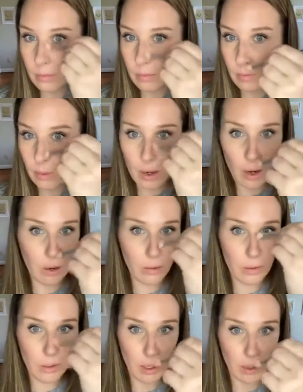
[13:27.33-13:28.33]

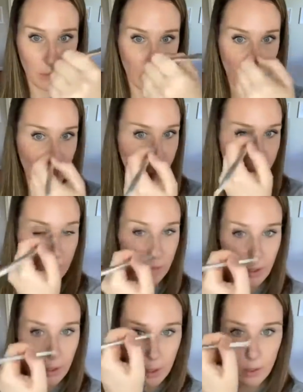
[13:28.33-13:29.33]
Nose has been
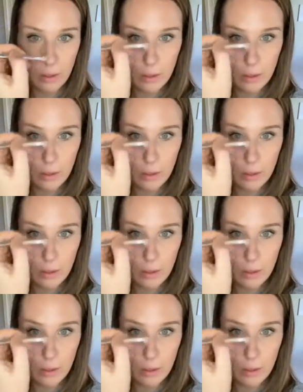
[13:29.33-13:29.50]
contoured,